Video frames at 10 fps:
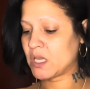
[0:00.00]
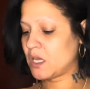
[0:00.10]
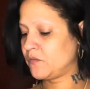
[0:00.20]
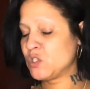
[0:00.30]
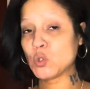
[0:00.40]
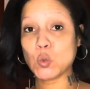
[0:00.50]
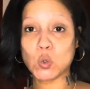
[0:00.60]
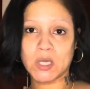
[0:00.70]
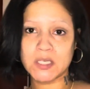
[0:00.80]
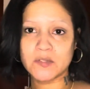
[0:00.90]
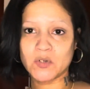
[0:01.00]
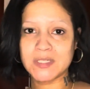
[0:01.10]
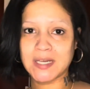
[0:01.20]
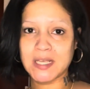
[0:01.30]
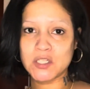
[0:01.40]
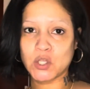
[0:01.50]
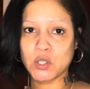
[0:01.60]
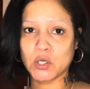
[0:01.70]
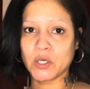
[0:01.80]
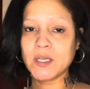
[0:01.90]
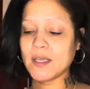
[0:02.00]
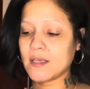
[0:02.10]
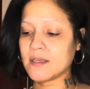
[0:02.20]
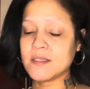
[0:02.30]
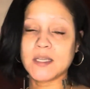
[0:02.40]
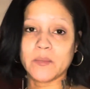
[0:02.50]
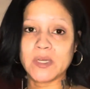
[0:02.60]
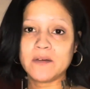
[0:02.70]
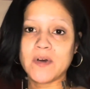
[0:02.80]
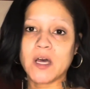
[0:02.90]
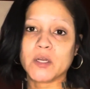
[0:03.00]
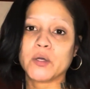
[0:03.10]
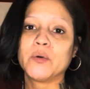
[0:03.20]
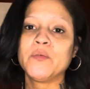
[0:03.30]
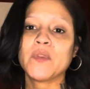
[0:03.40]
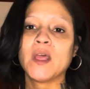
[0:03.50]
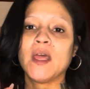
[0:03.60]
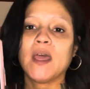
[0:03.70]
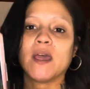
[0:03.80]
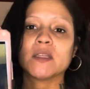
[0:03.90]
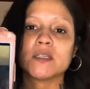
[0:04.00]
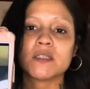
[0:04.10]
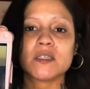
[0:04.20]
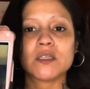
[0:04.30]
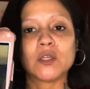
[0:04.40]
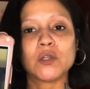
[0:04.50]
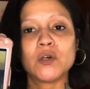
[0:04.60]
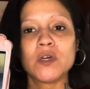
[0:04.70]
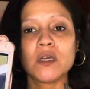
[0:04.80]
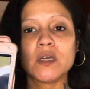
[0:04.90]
of choice for today's look is Demi Lovato, and this is the look